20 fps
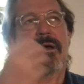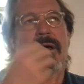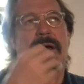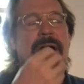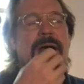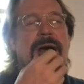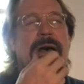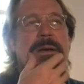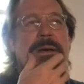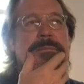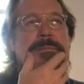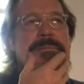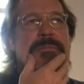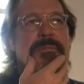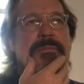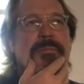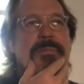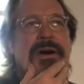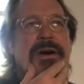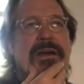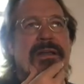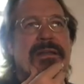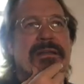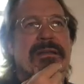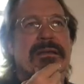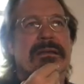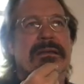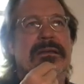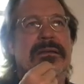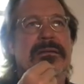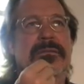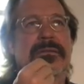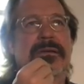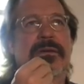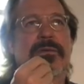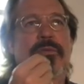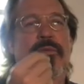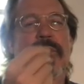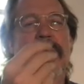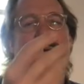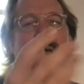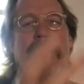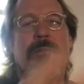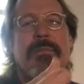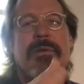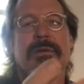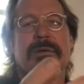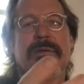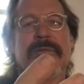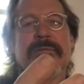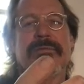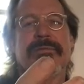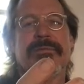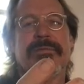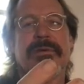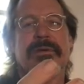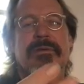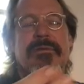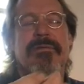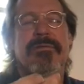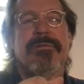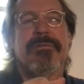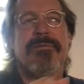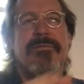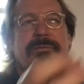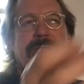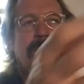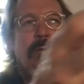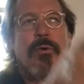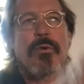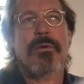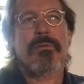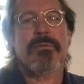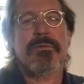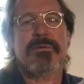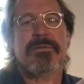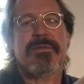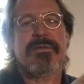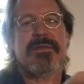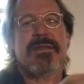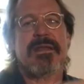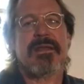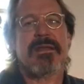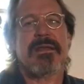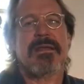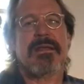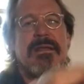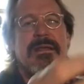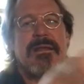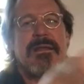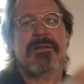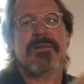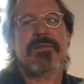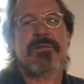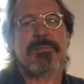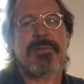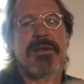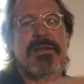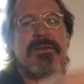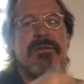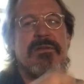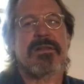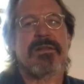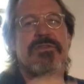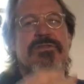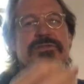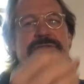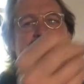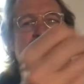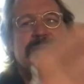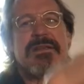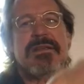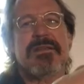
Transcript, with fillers: um, but a, a realm of, of forward thinking and speculation.